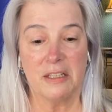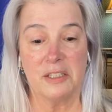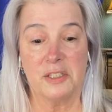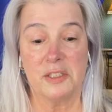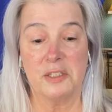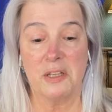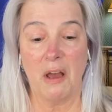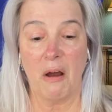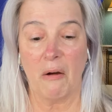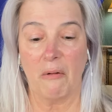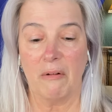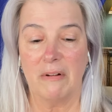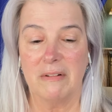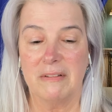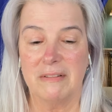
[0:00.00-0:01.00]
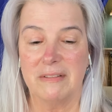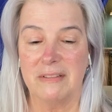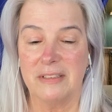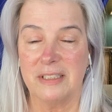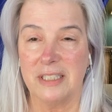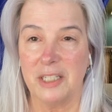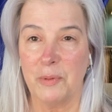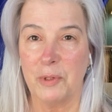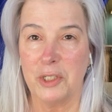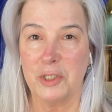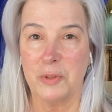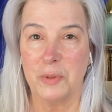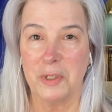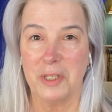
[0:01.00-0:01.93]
So, see you at two